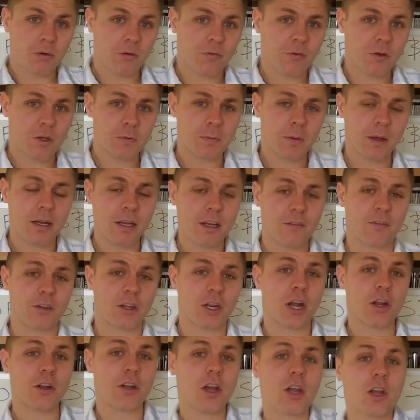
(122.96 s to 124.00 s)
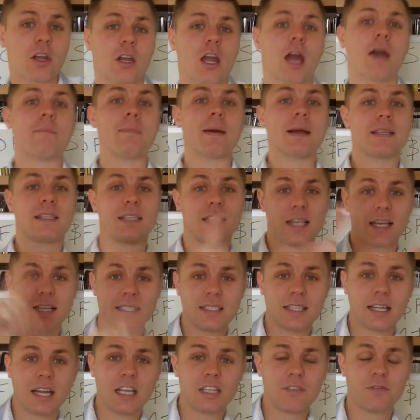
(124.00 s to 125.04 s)
and reverse pattern? If you don't know, go back to
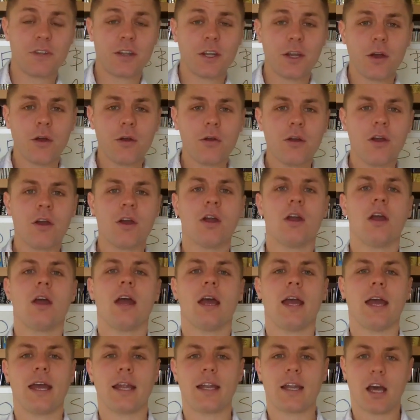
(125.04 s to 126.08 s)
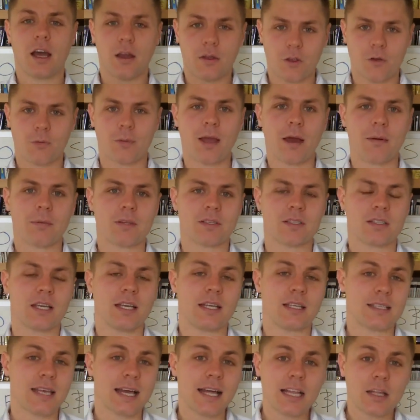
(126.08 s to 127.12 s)
yesterday's video and you'll be able to see
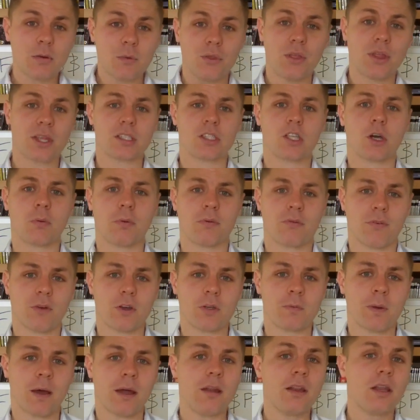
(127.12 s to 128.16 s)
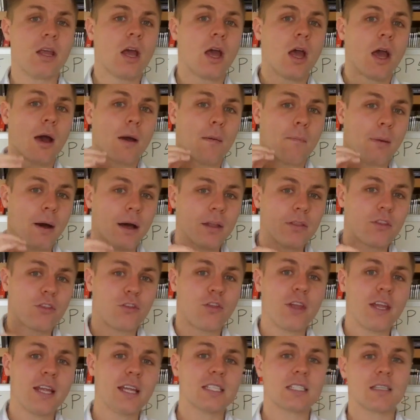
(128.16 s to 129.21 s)
exactly what that stop and reverse pattern. But the
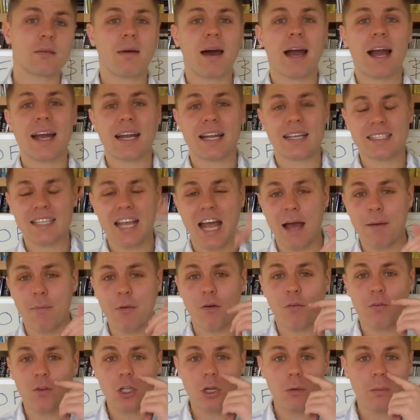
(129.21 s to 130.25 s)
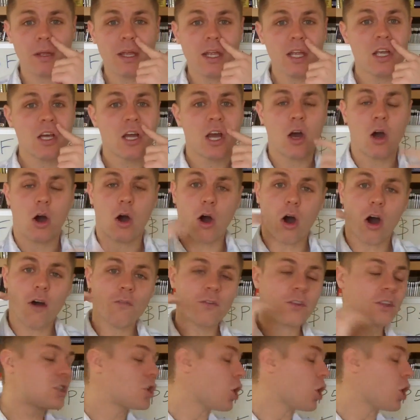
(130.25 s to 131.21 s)
thing is, the market has come off a little bit off the